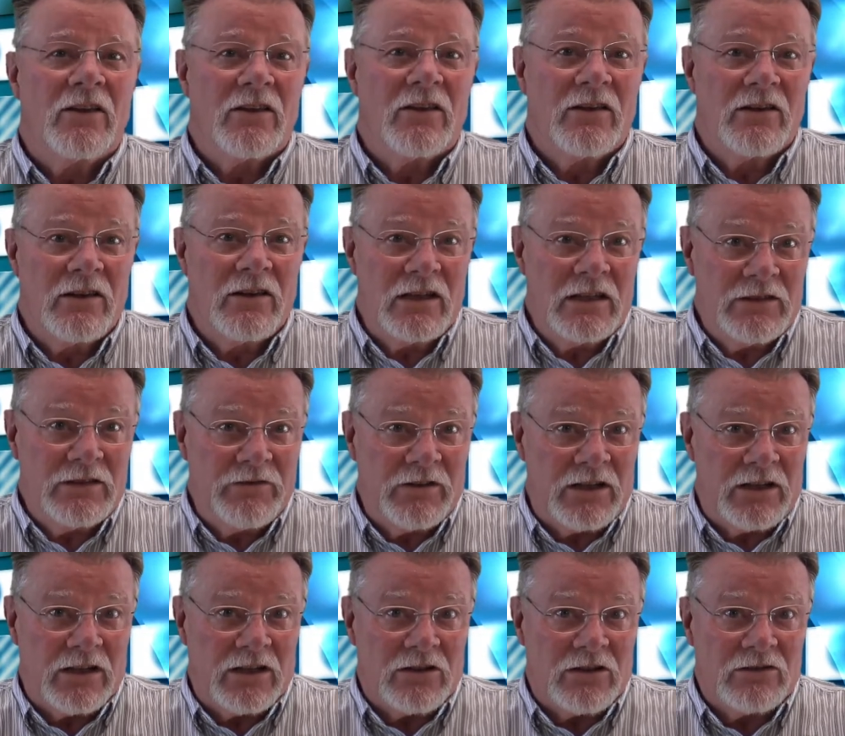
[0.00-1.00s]
These
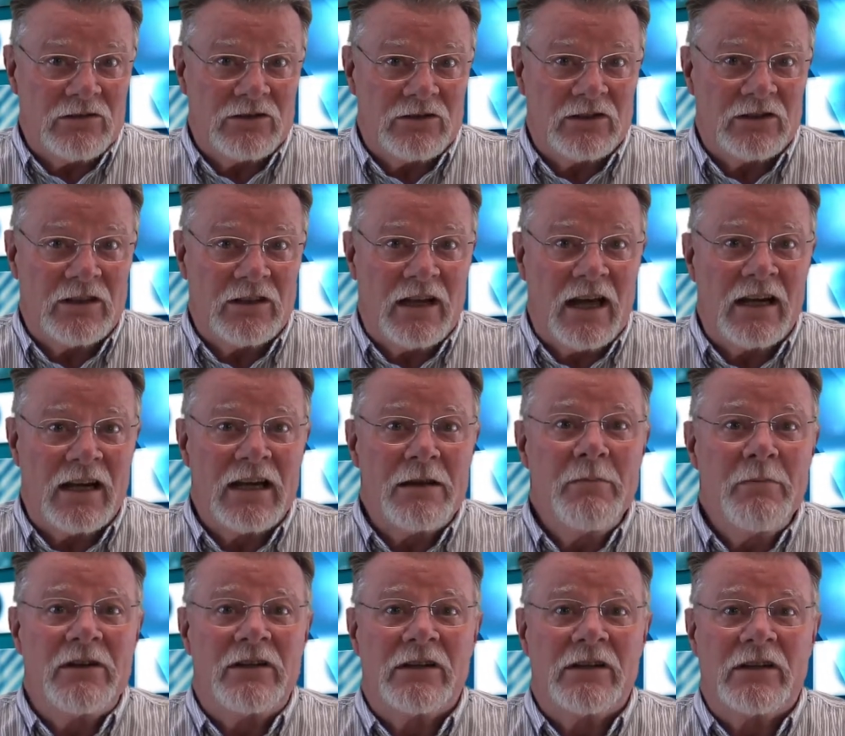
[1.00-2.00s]
videos are
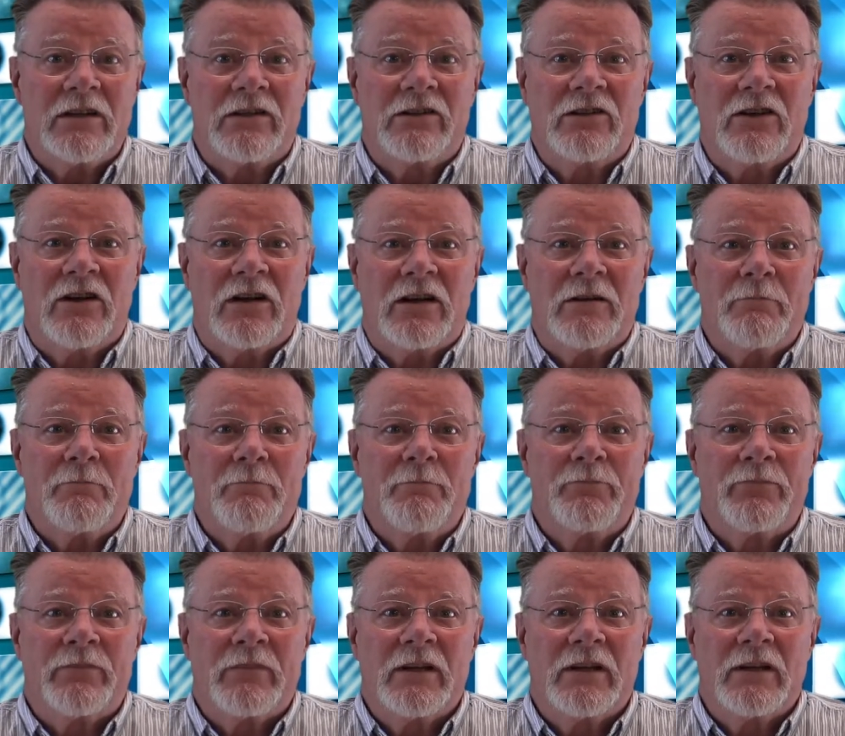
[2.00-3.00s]
limited in time,
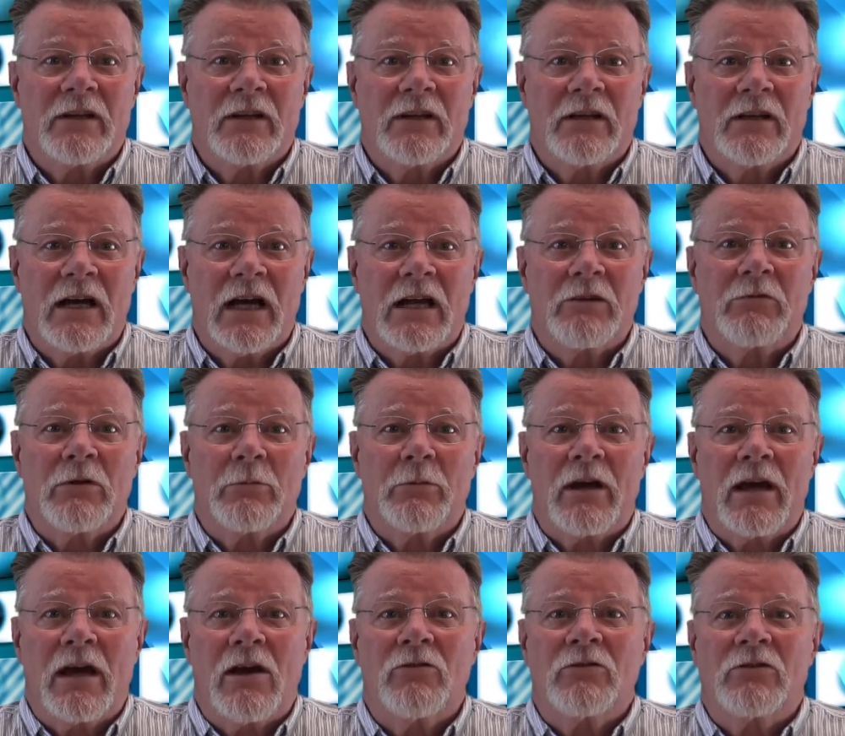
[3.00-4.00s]
and we
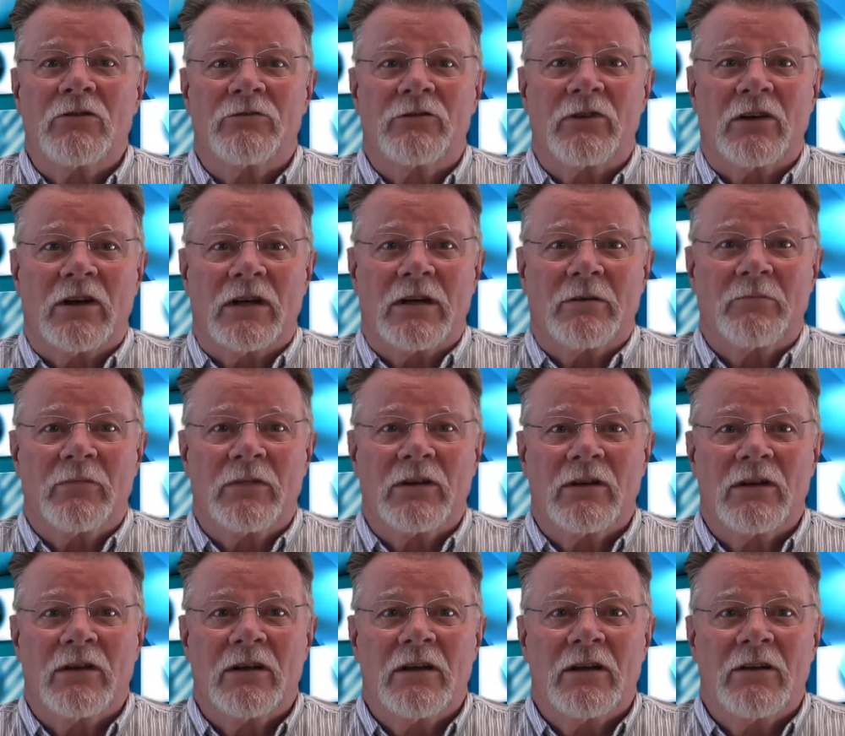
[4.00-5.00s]
were out of time
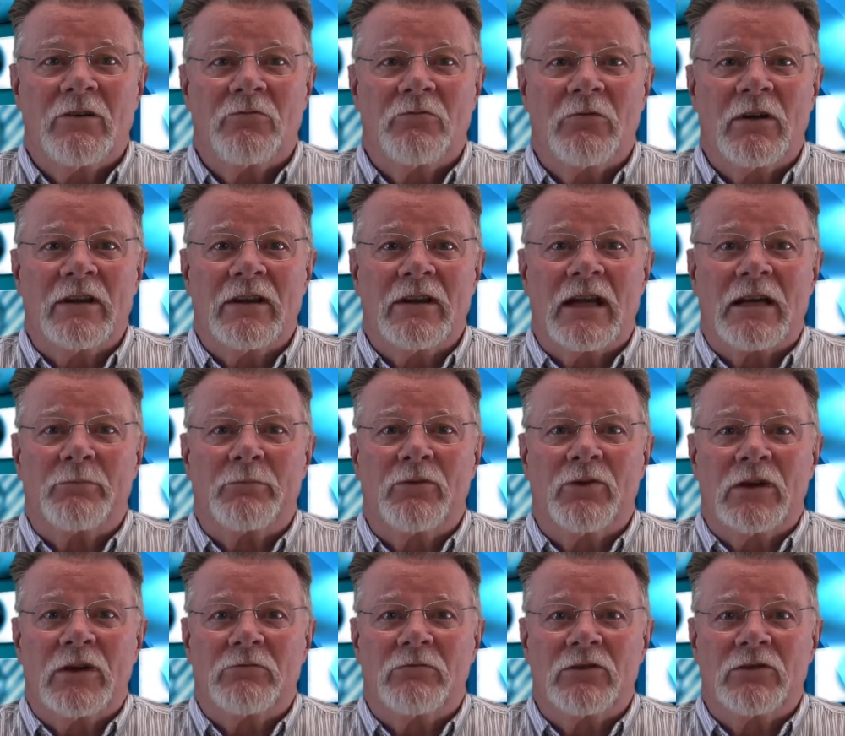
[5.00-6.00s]
when that
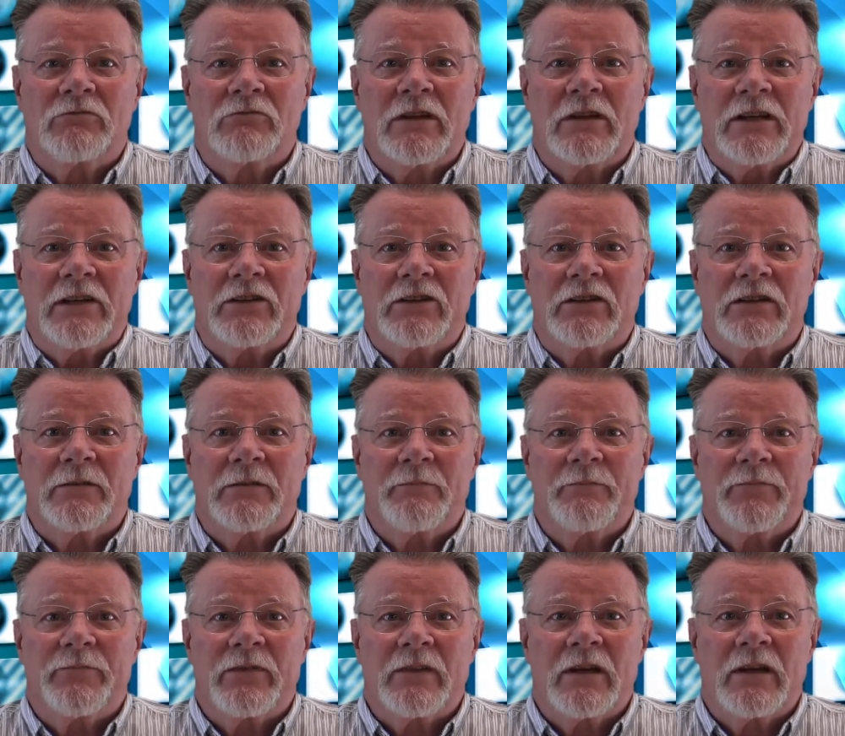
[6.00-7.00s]
point was reached.
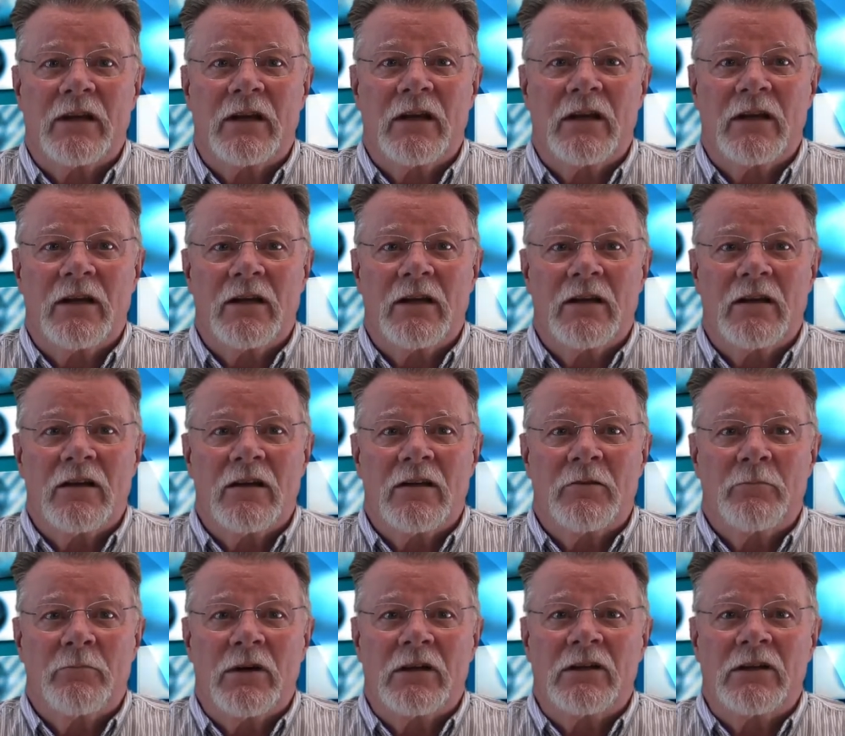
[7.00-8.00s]

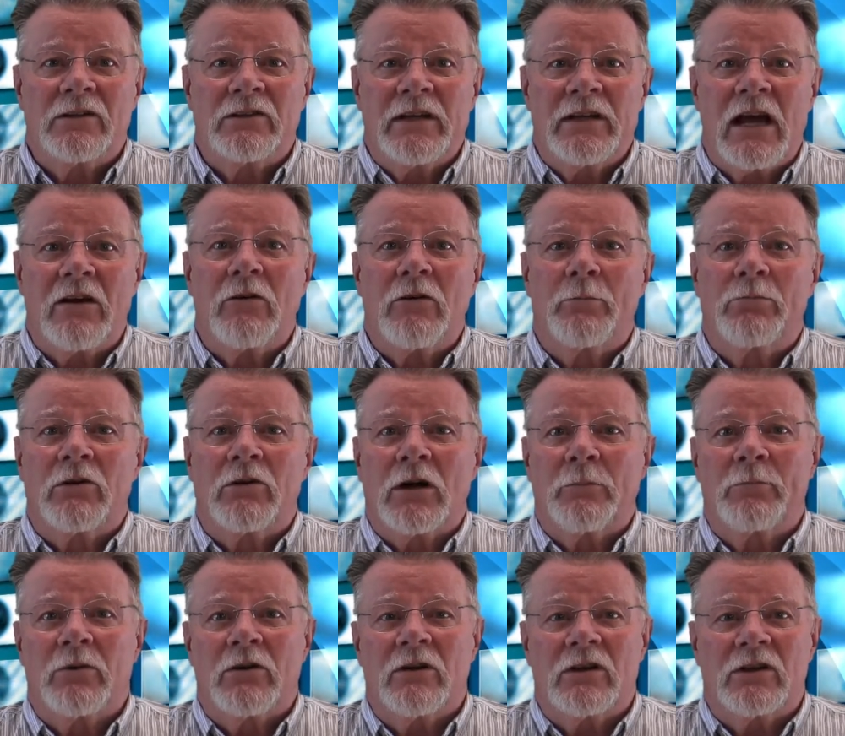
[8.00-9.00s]
But it's now
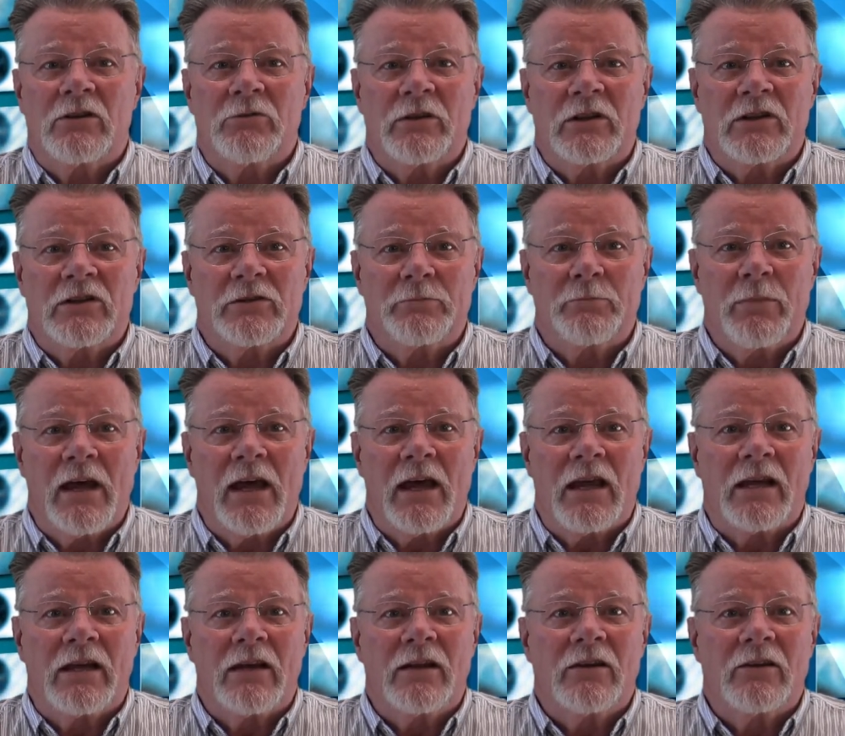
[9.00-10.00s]
appropriate to
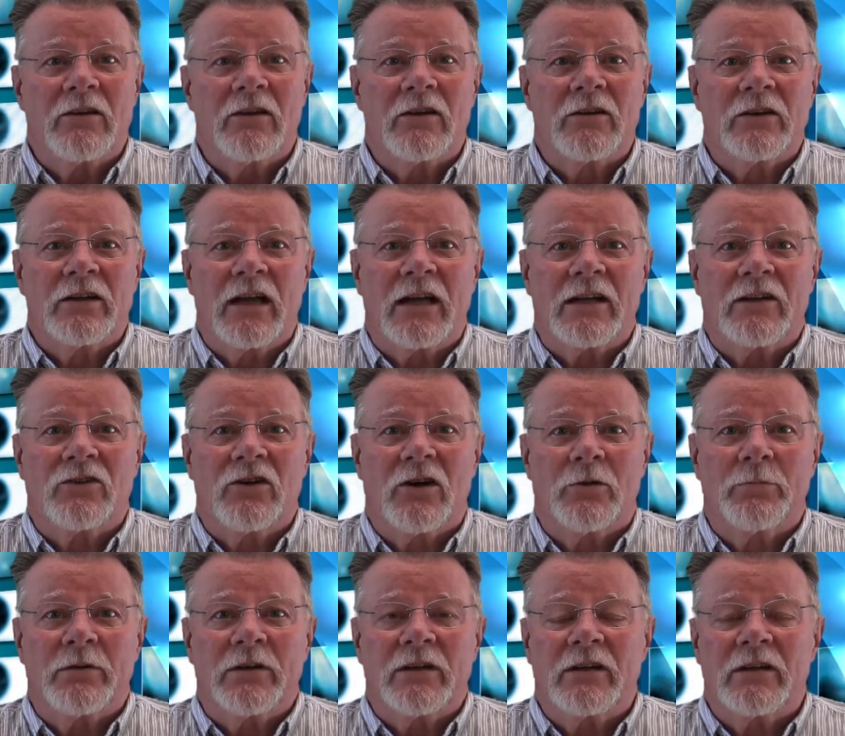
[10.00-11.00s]
expand on that
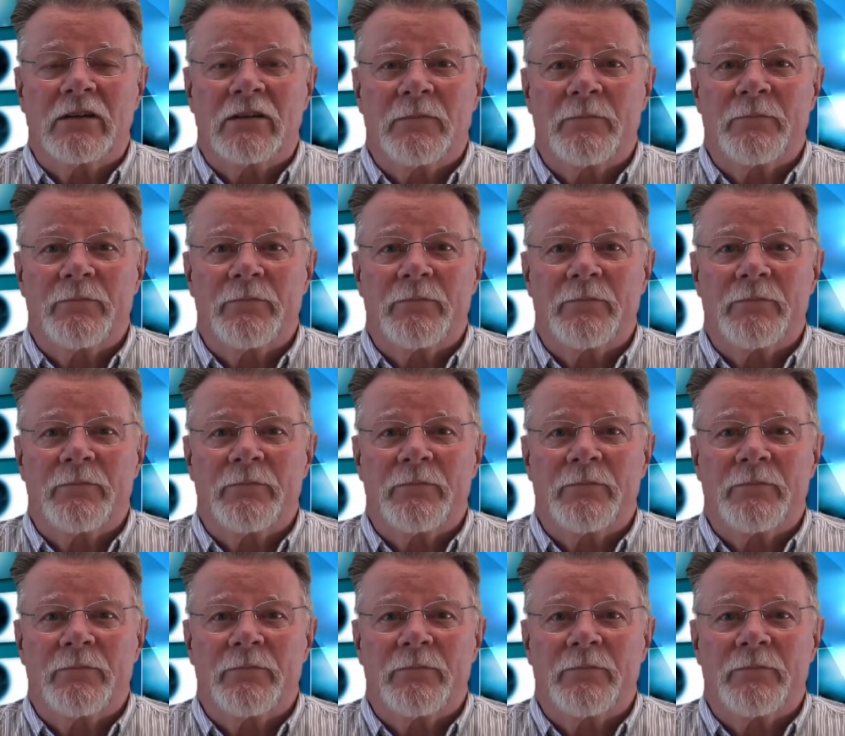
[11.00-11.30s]
topic